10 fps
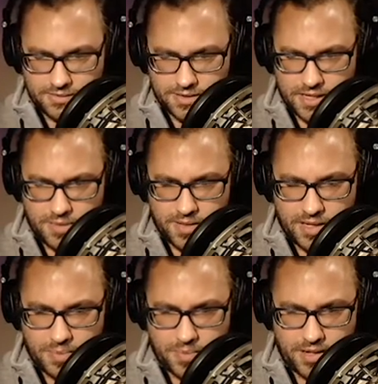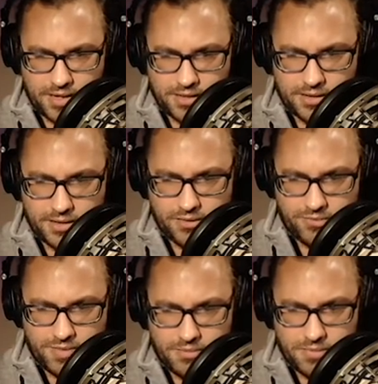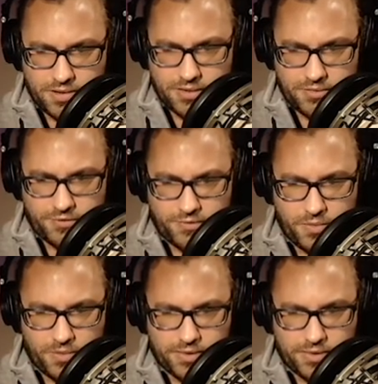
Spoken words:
coming up on November 4th,